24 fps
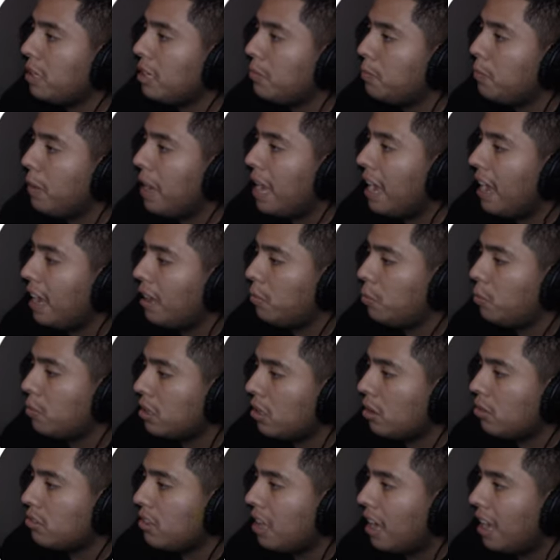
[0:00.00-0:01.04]
bad with
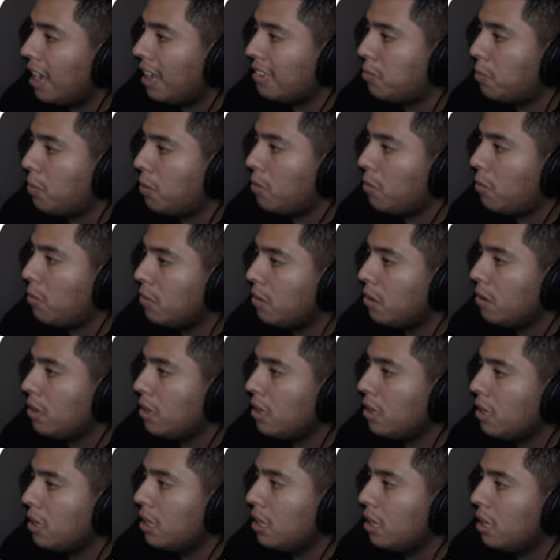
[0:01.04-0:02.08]
those eyes, bro.
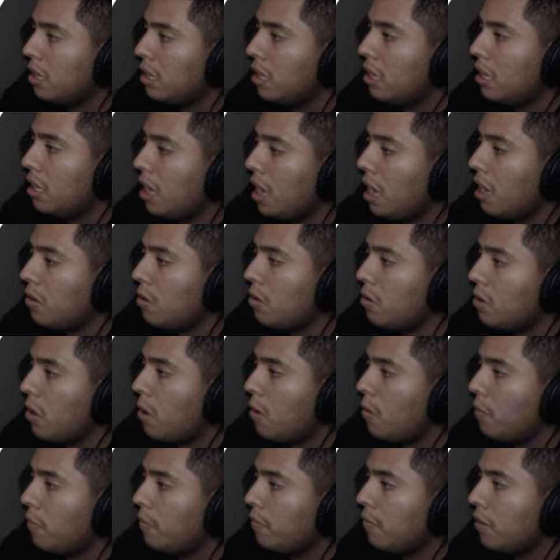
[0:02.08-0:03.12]
I don't
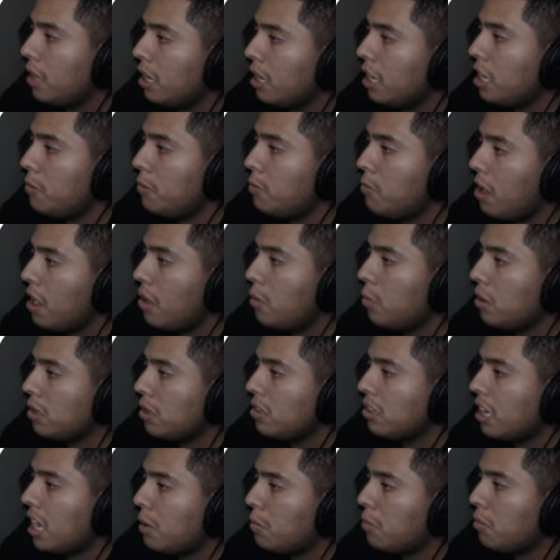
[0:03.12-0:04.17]
know. He probably went
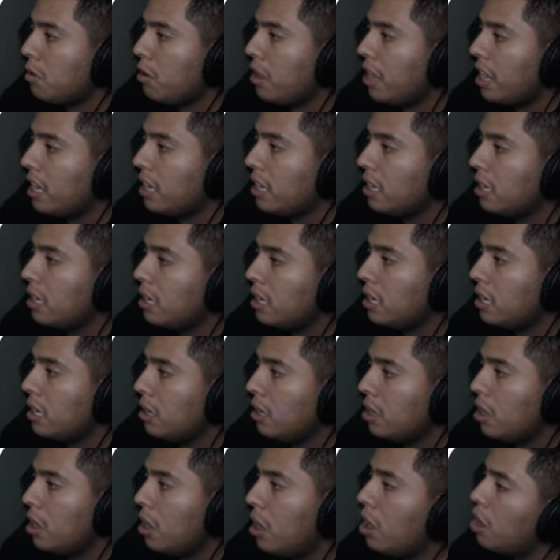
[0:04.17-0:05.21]
to camera eight.
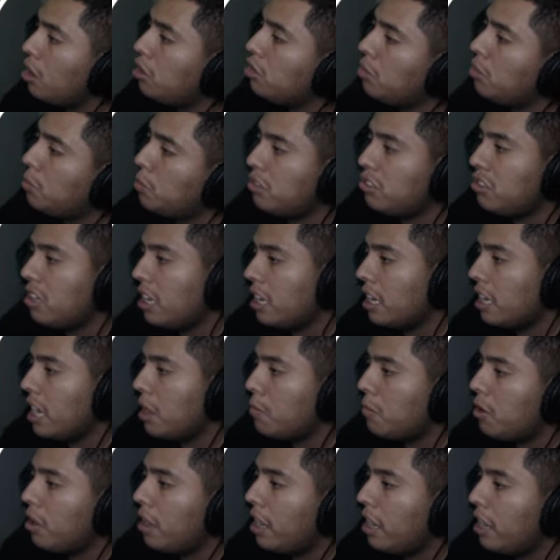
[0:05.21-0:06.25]
100%
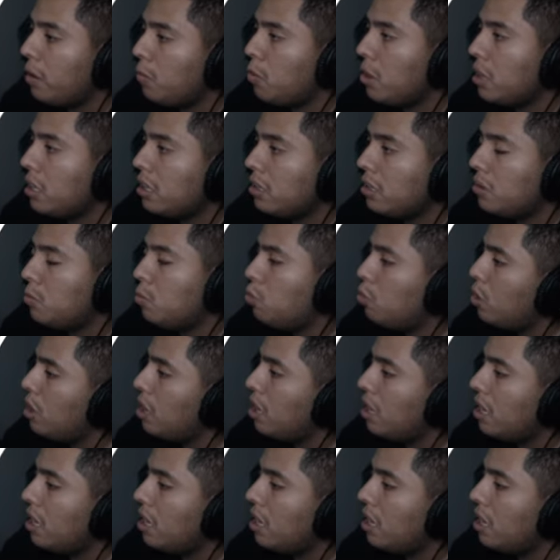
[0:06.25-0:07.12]
camera eight. What, what did